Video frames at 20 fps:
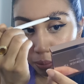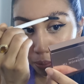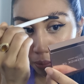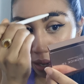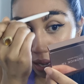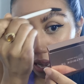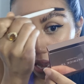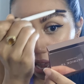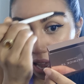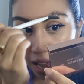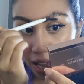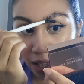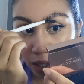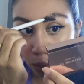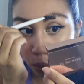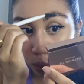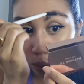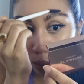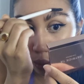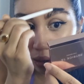My
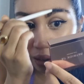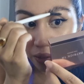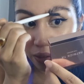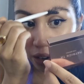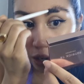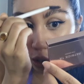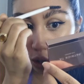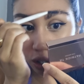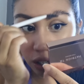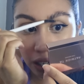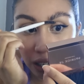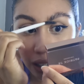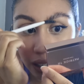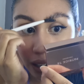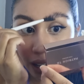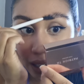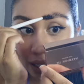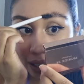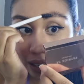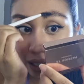hairs will eventually
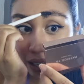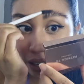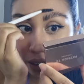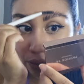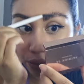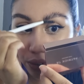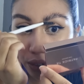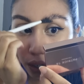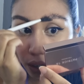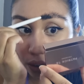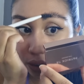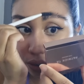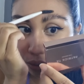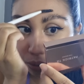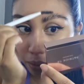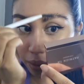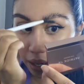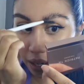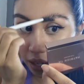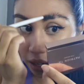like lift off
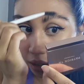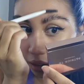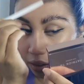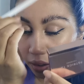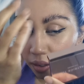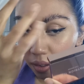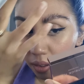my